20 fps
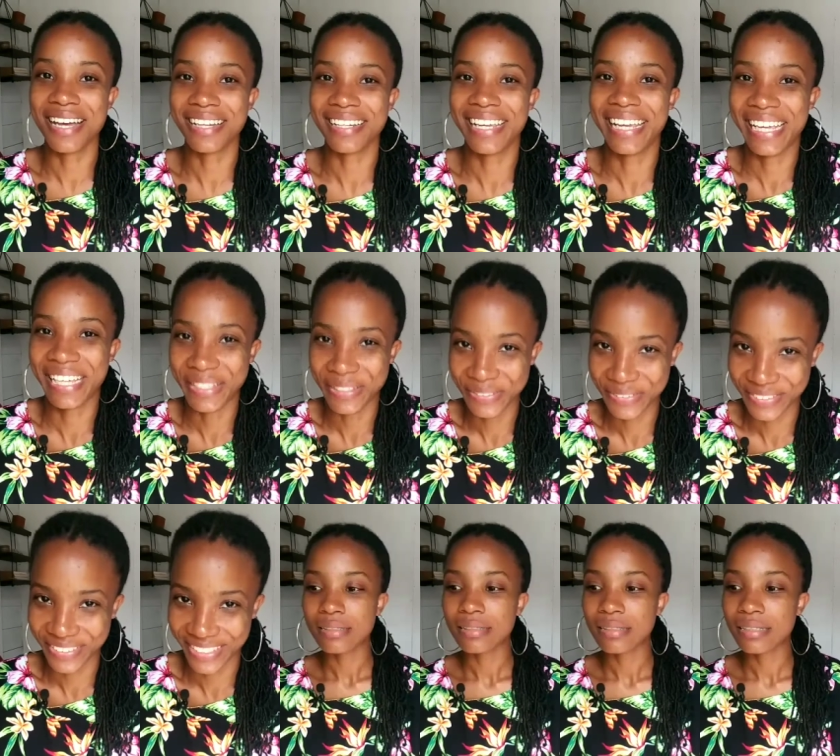not
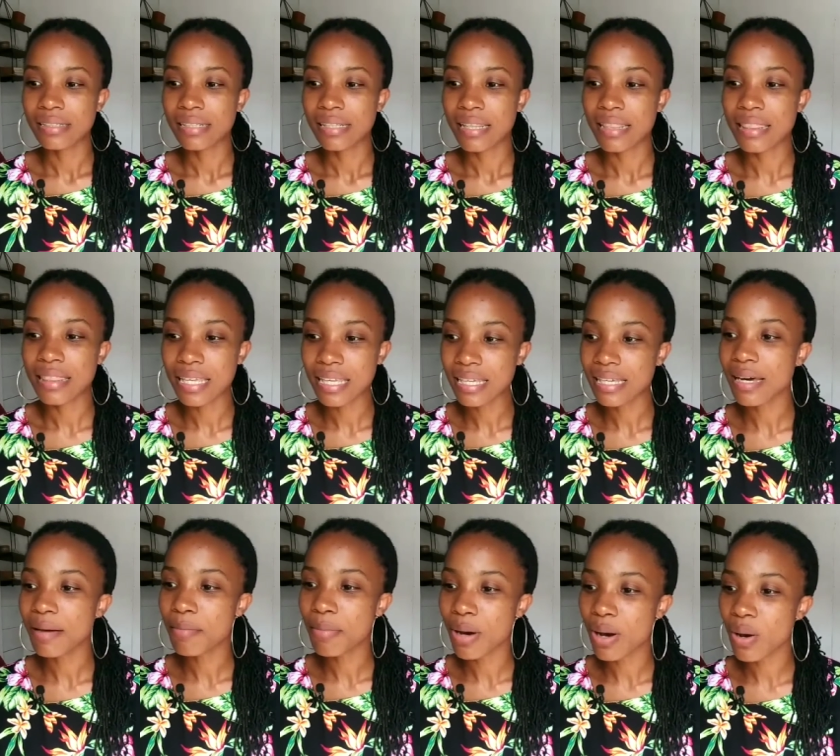healthy. Think
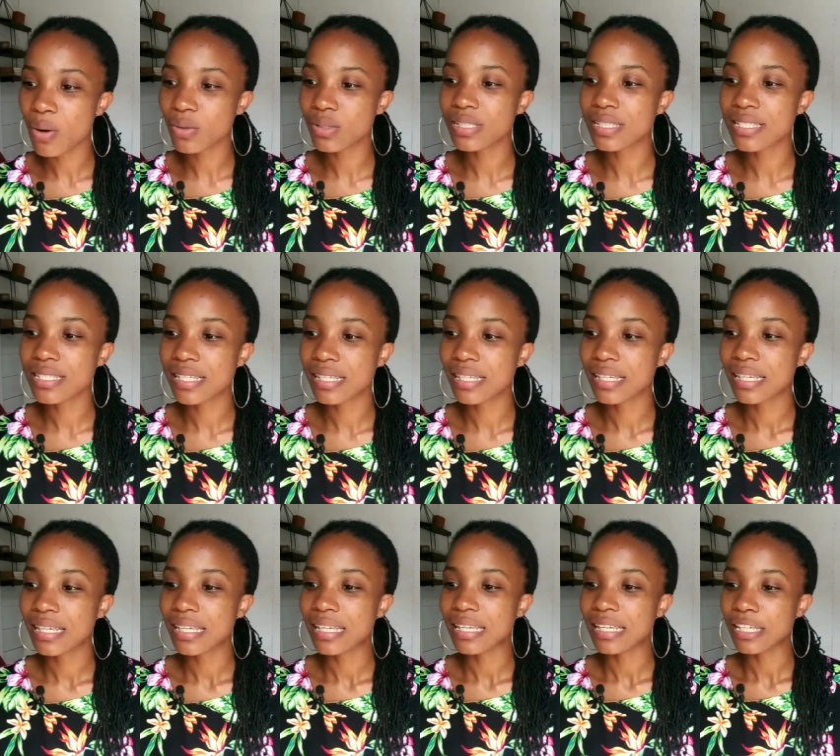about
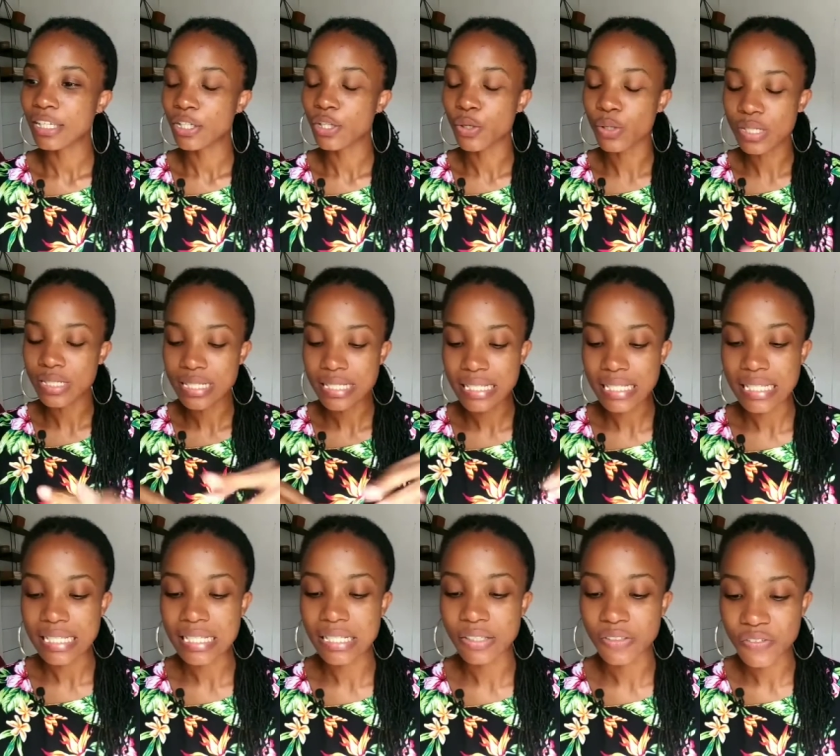your
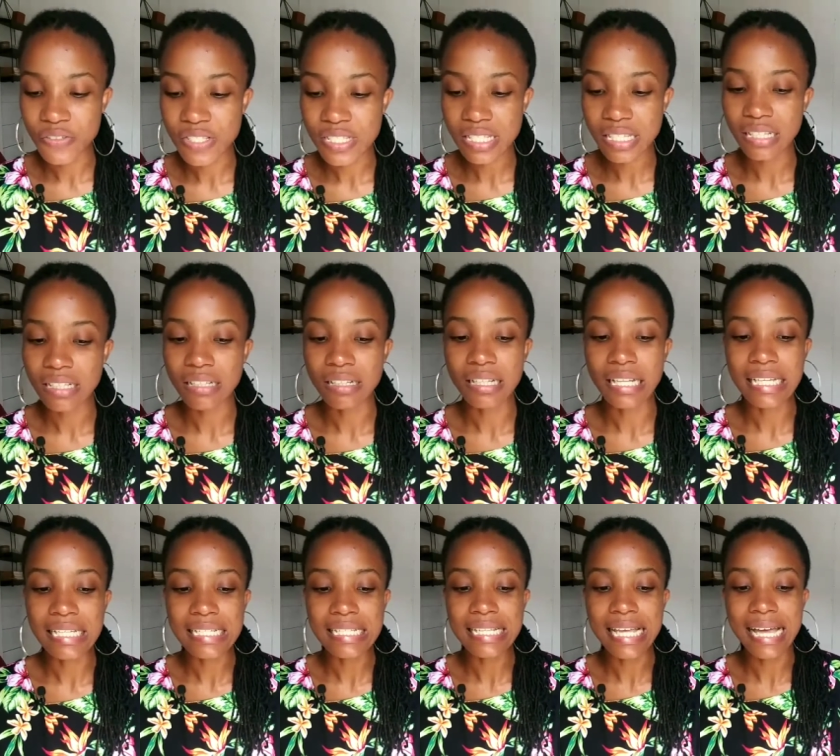season of
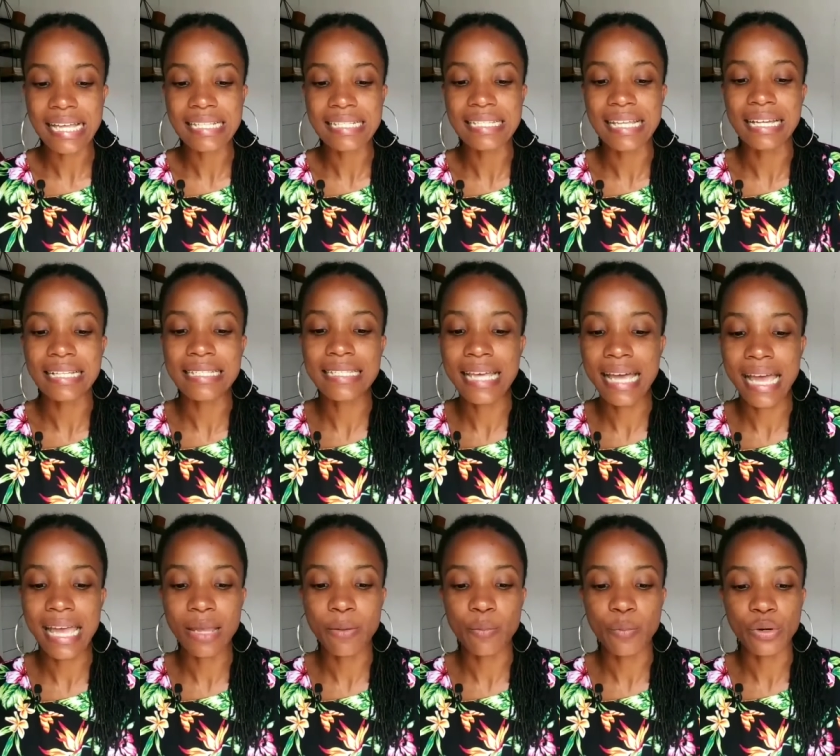singleness as that
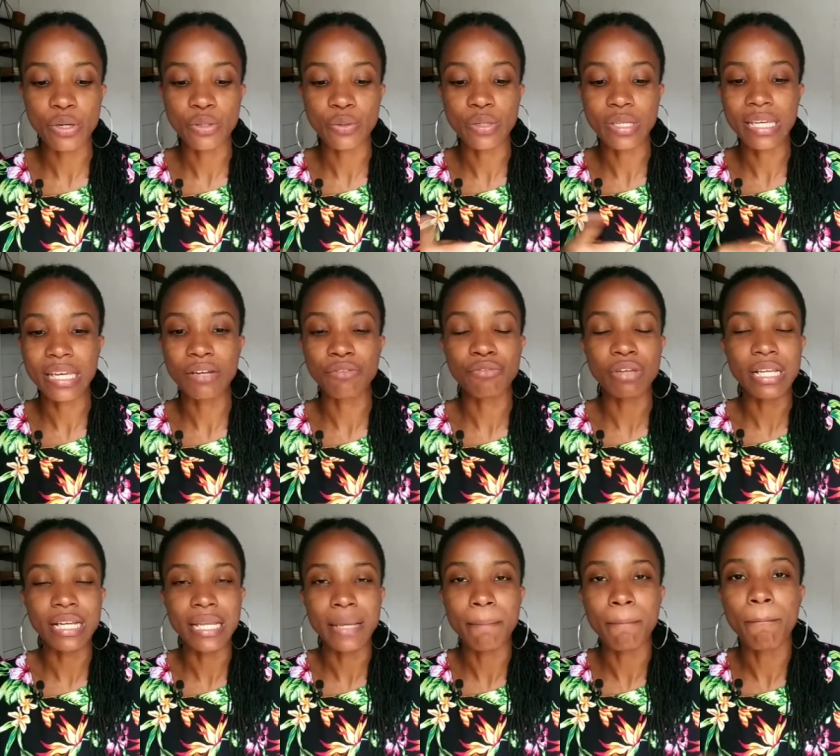time where you can
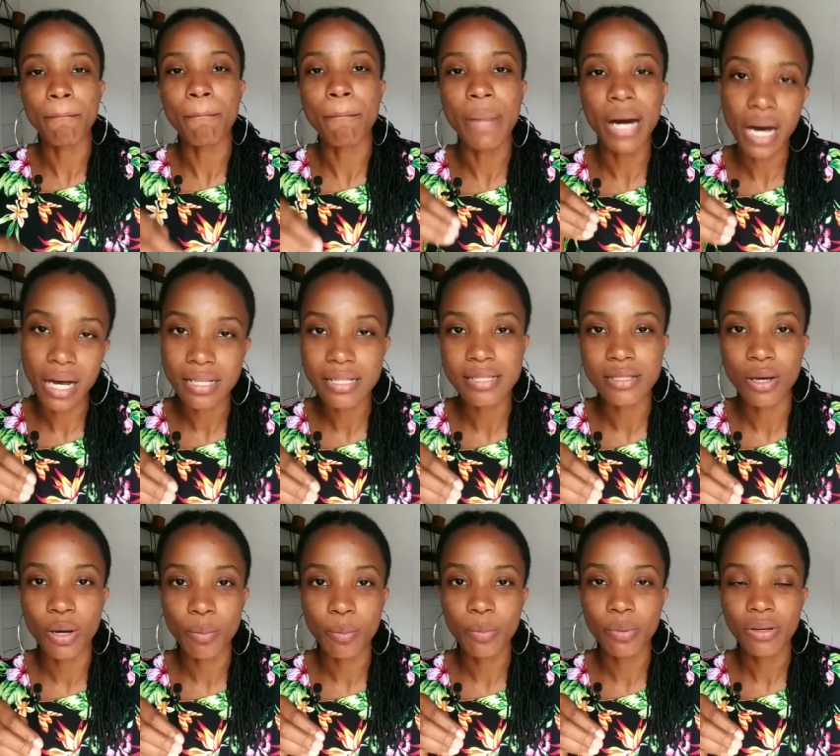really boss
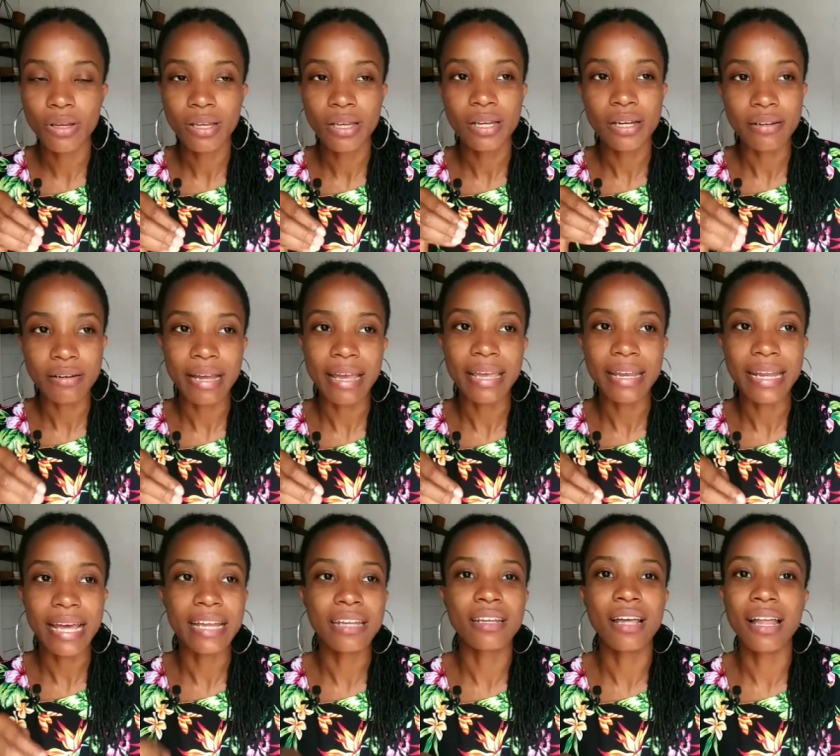up, right?
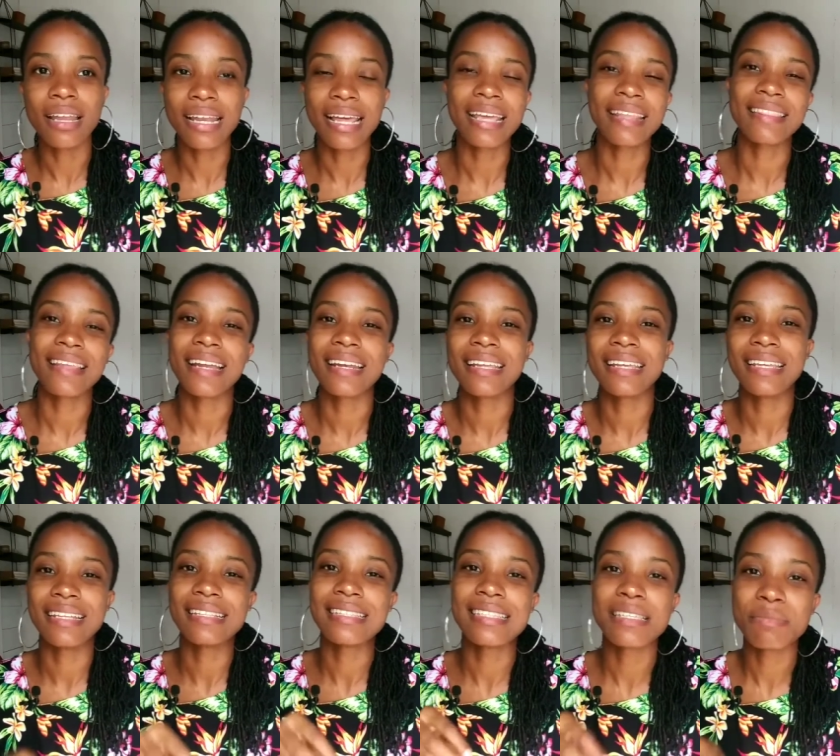And not like that
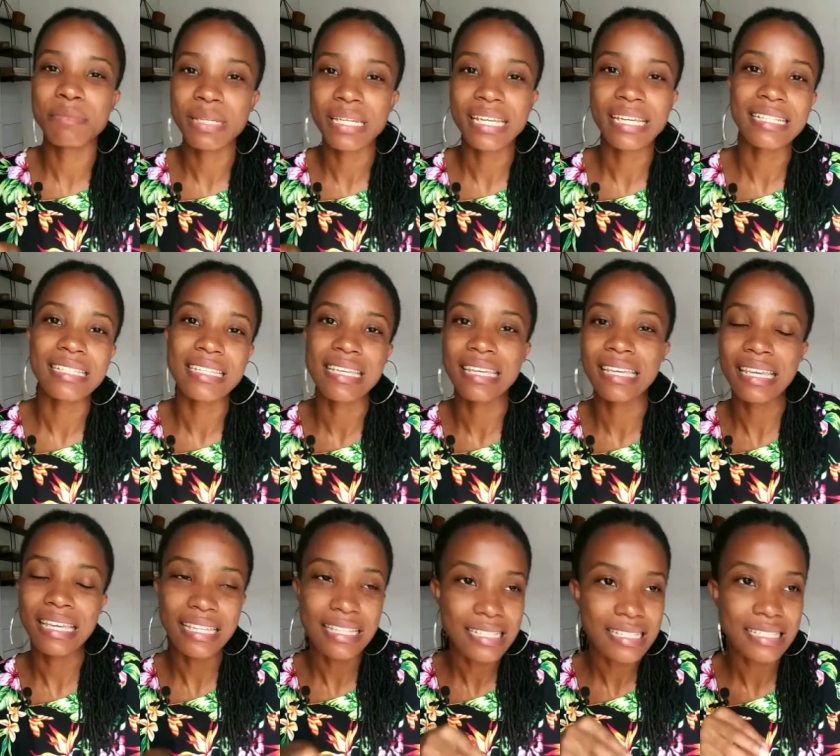intimidating
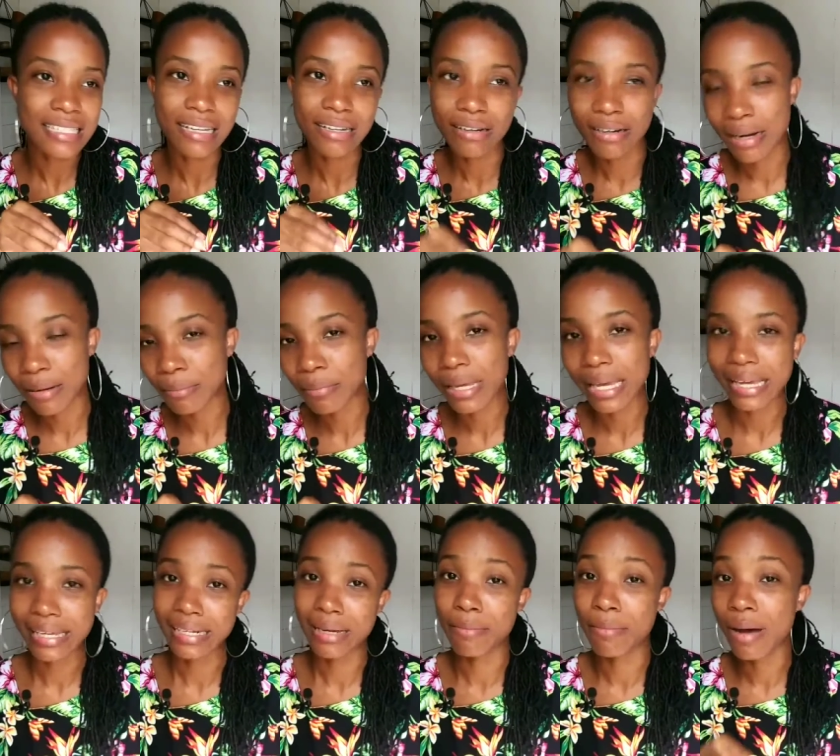Instagram
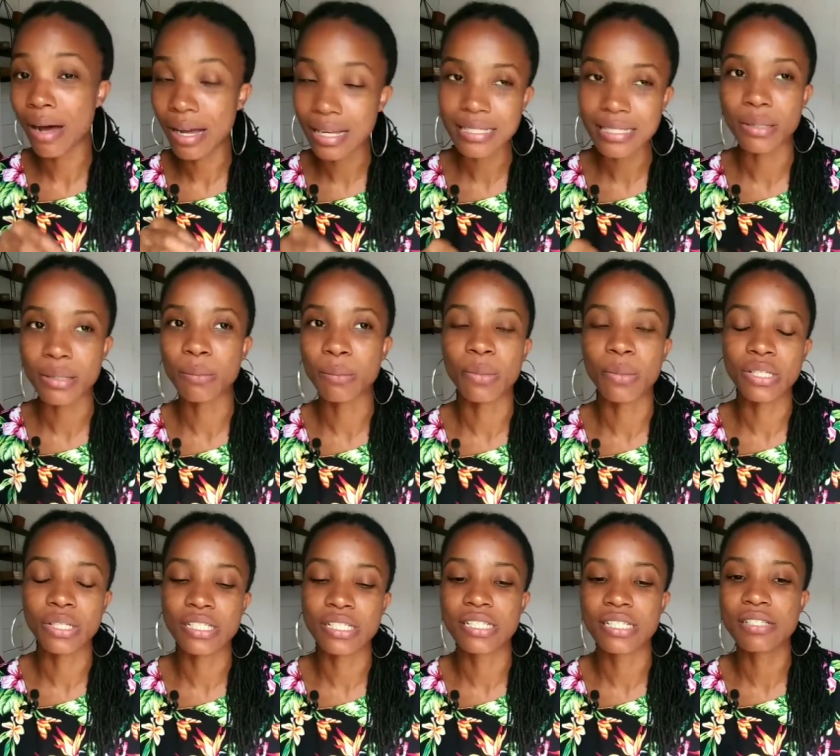kind of boss up,
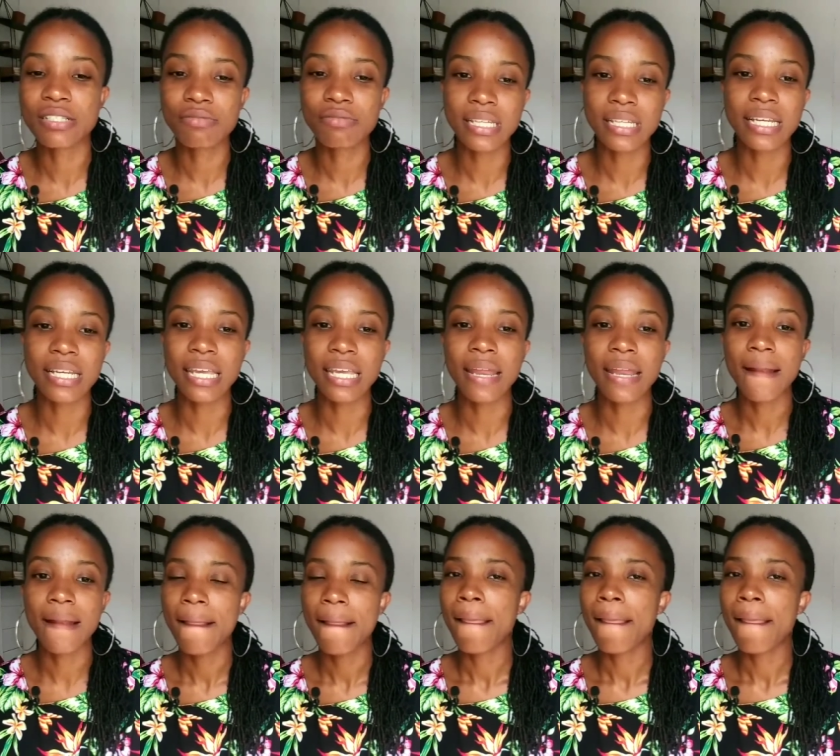but just really